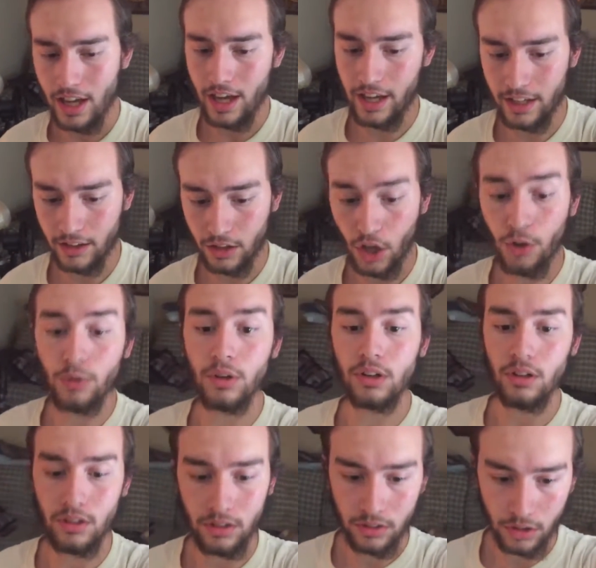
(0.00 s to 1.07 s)
a go
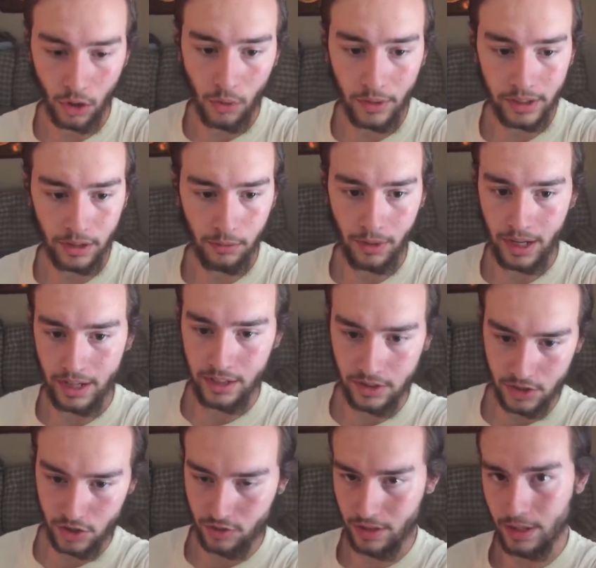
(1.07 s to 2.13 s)
going away
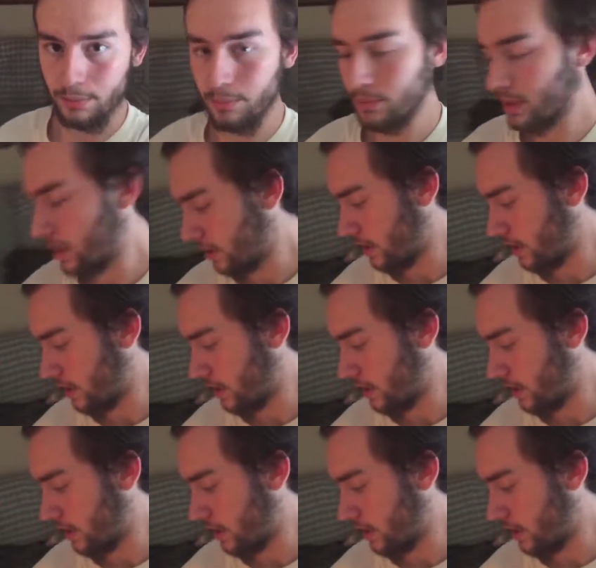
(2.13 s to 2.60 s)
stream.